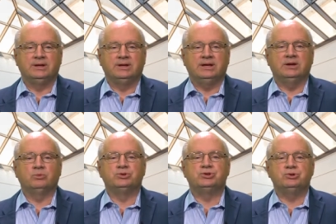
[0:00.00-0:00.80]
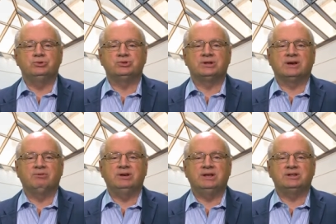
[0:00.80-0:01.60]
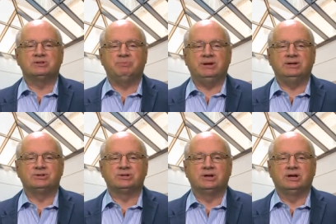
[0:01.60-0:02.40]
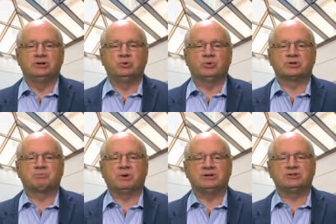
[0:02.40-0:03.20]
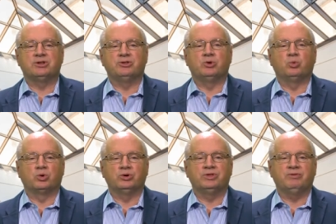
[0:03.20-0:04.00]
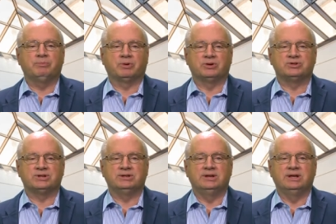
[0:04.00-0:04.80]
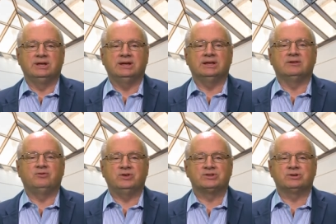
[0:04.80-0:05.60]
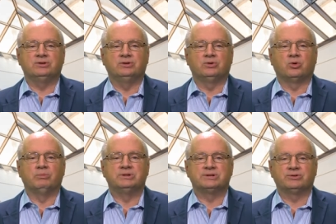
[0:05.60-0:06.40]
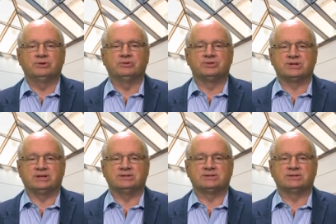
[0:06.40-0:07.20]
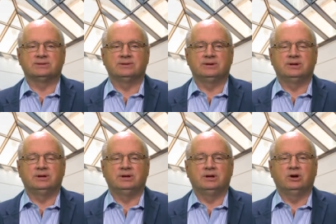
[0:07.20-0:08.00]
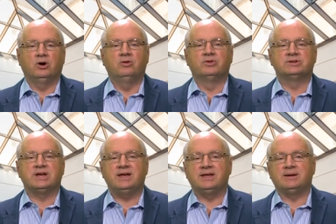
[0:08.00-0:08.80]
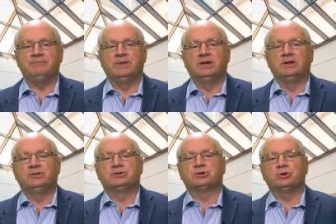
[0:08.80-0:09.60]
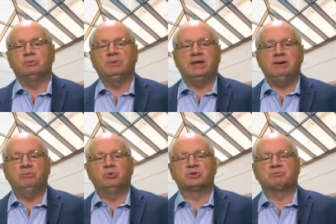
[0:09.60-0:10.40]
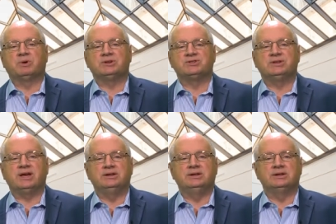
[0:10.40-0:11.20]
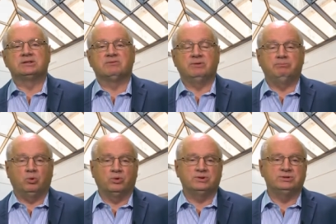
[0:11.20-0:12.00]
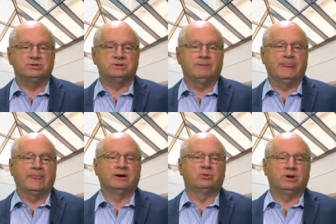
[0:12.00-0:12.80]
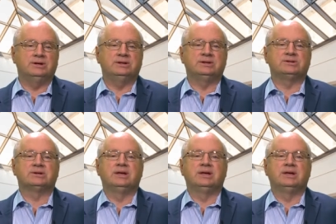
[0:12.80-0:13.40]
It was used in everyday speech to express the worth of a person in the physical or material sense. Over time, the term came to express the ideas of importance, greatness,